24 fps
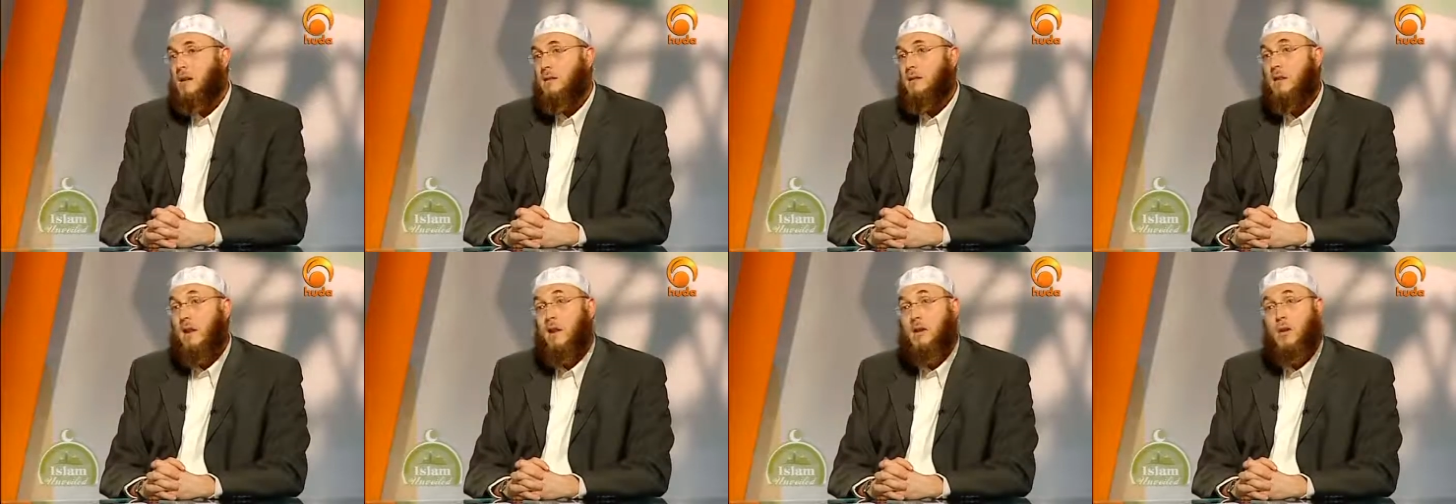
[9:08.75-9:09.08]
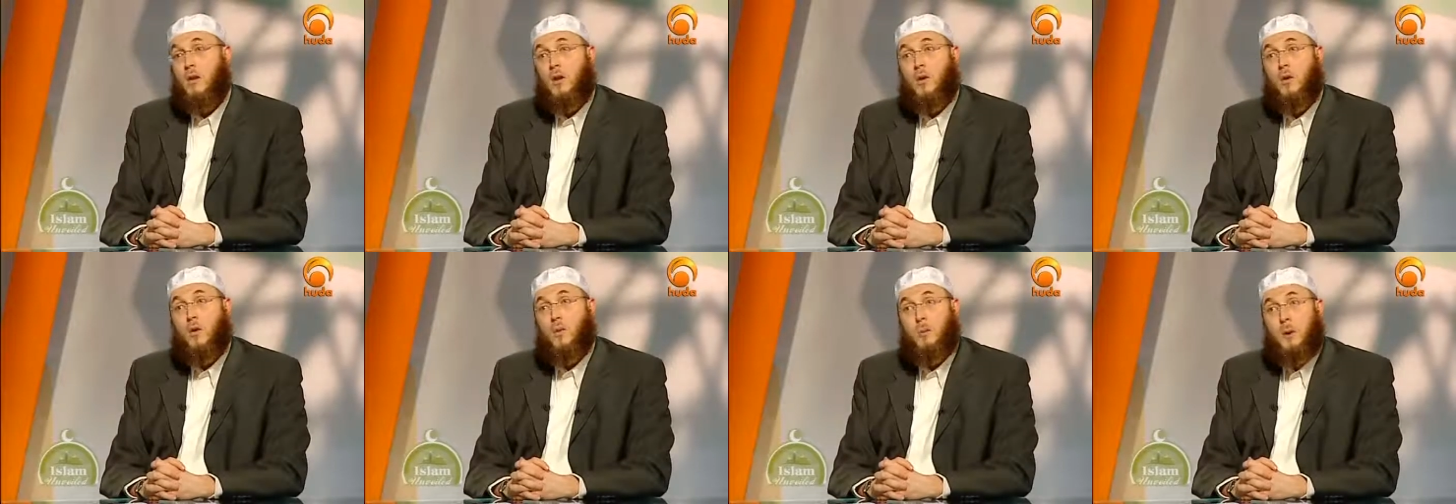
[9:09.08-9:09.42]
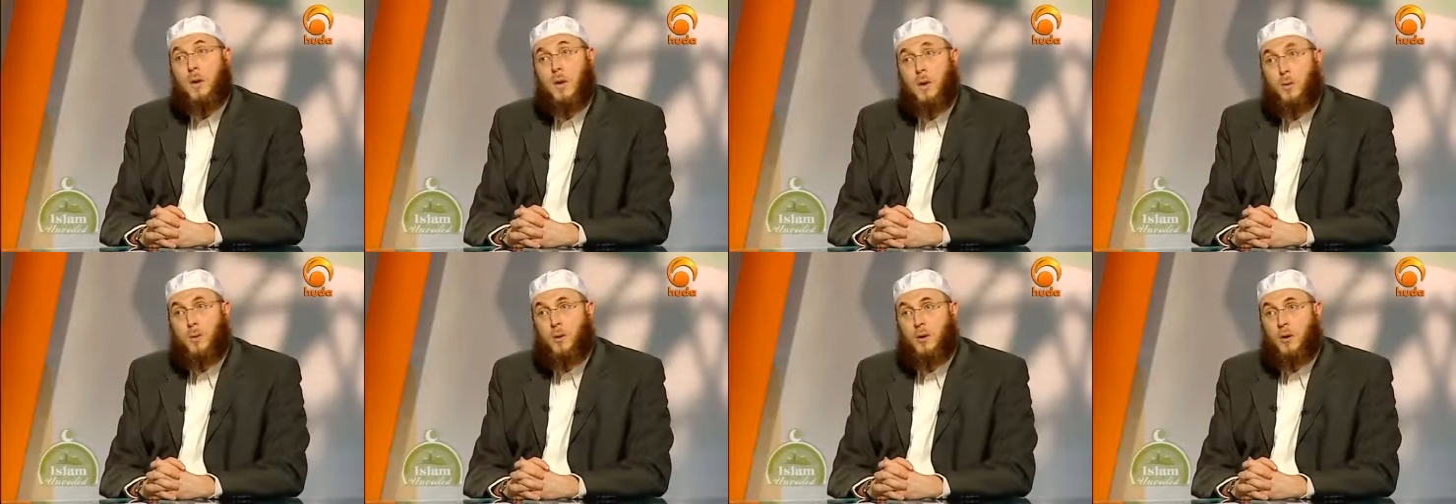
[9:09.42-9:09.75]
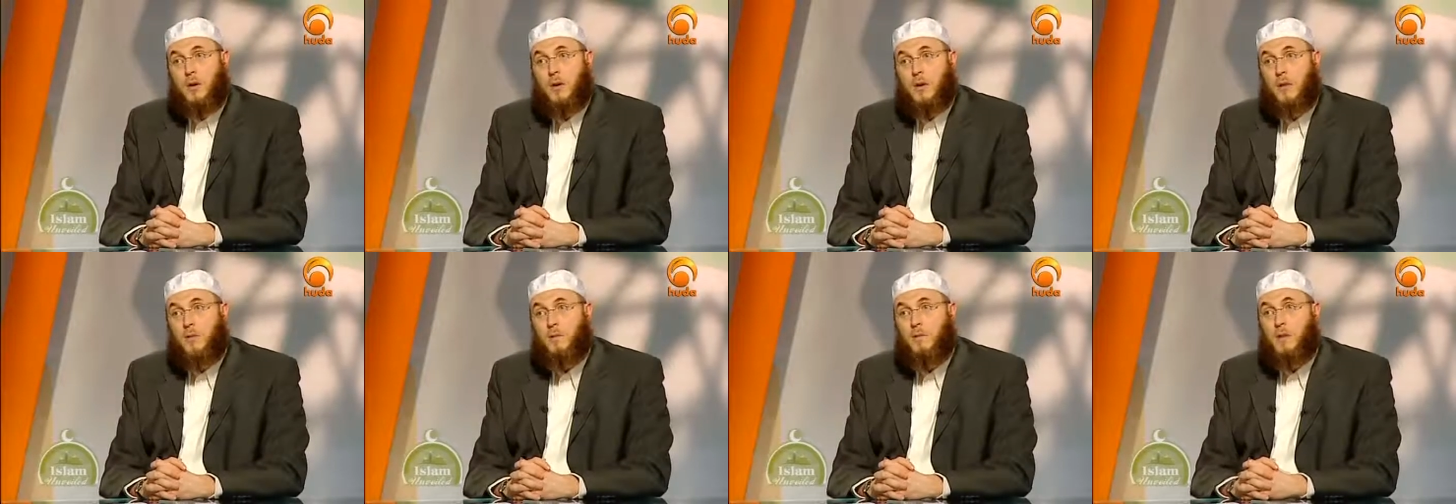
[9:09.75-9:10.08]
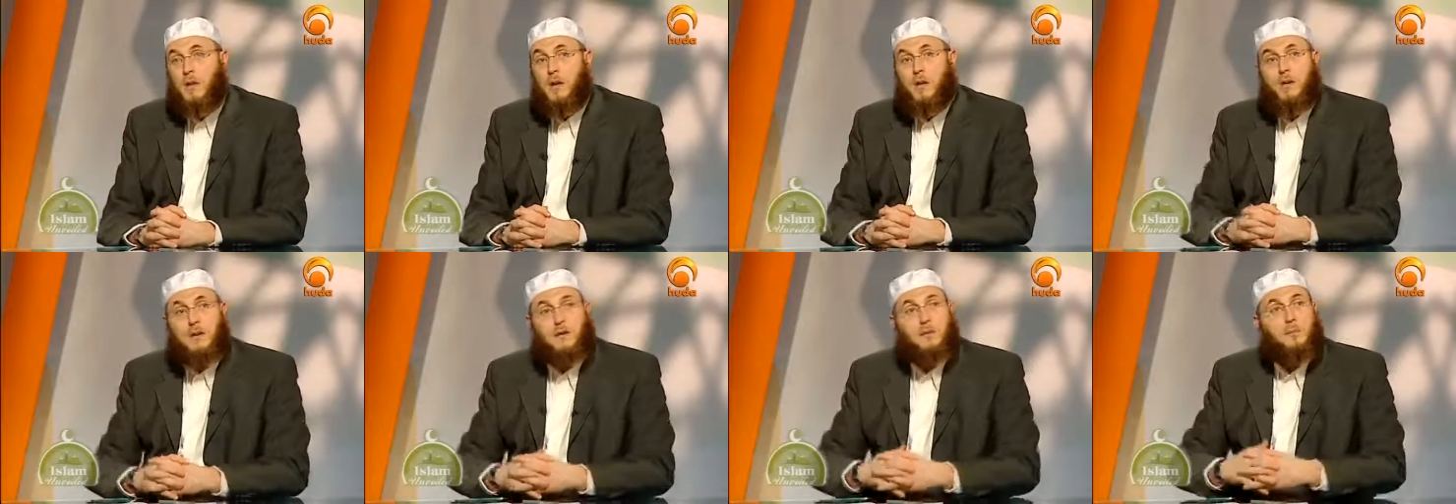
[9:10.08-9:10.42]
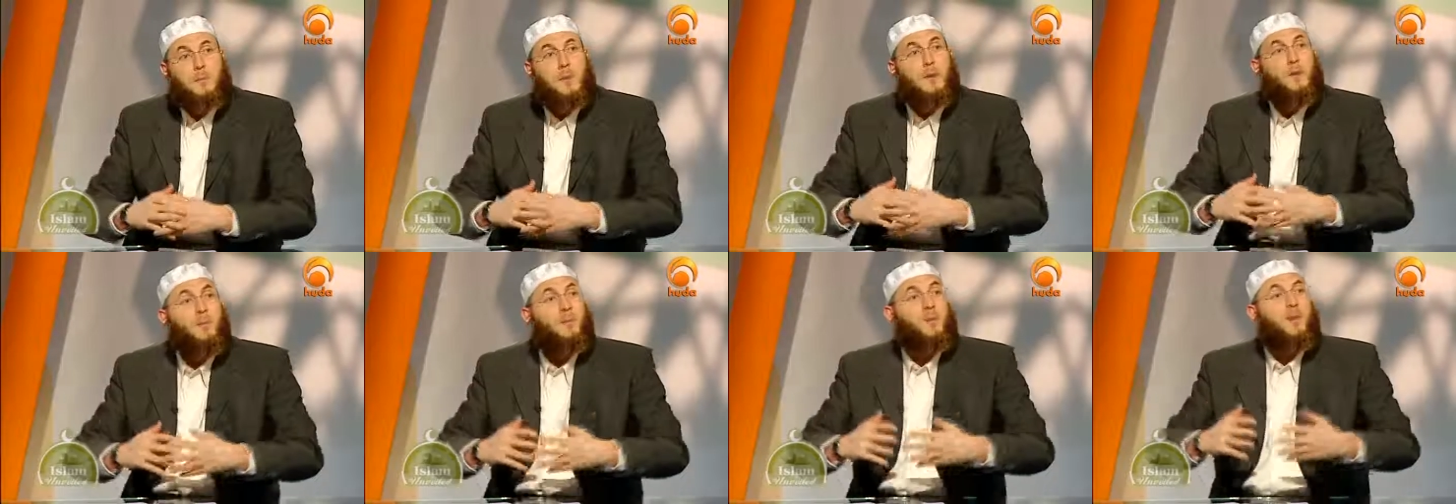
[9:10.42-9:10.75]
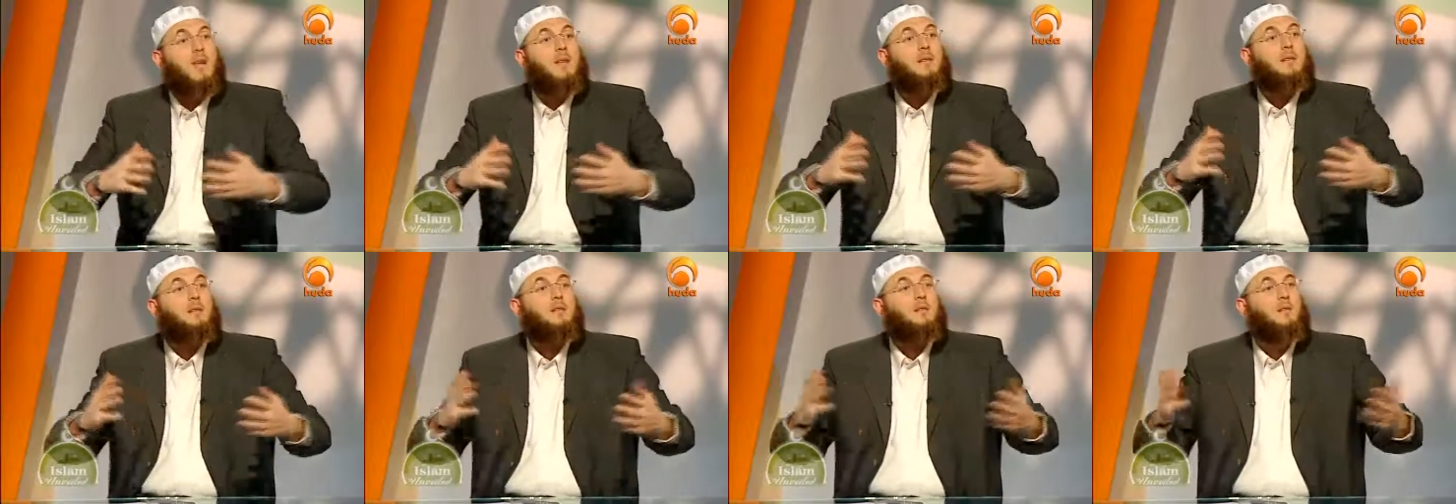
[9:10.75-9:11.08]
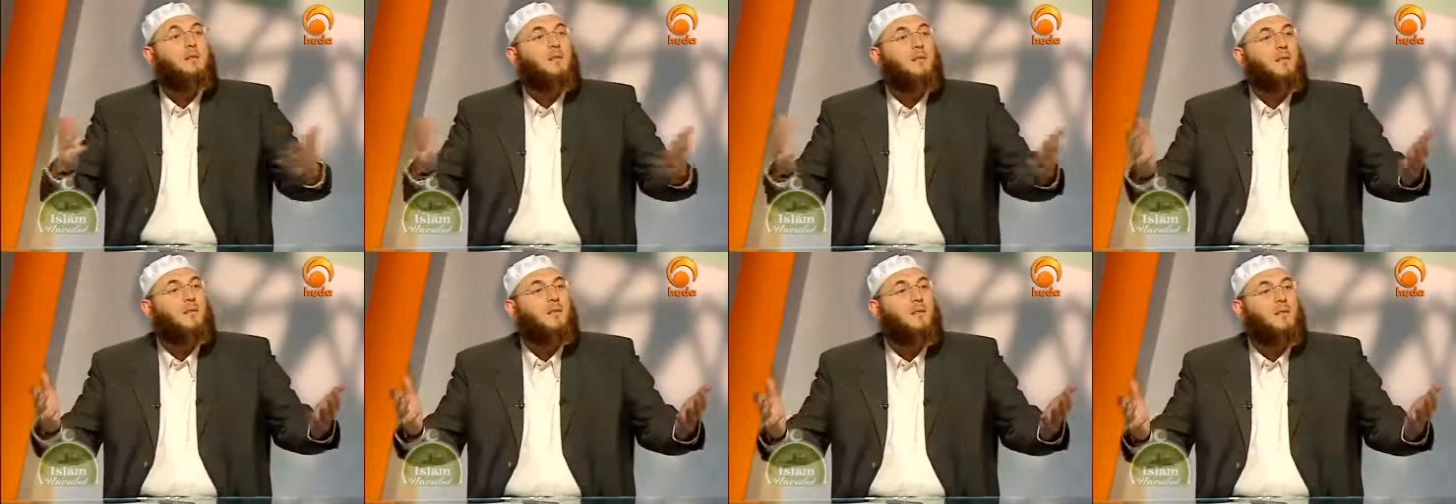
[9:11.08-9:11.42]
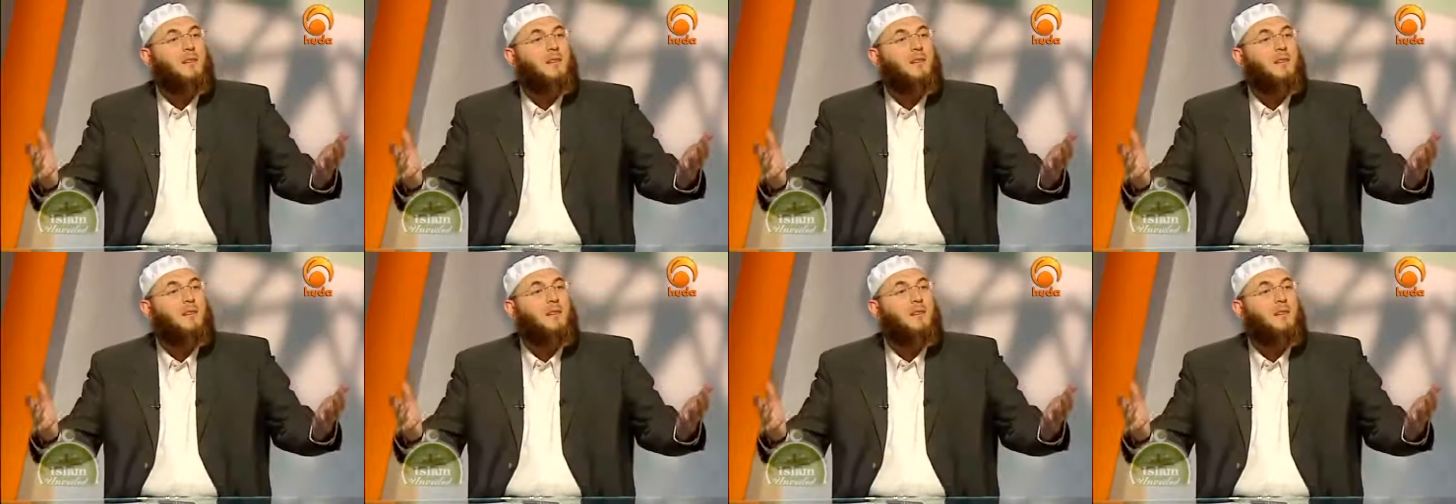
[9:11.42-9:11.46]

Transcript: he said, O people, spread peace.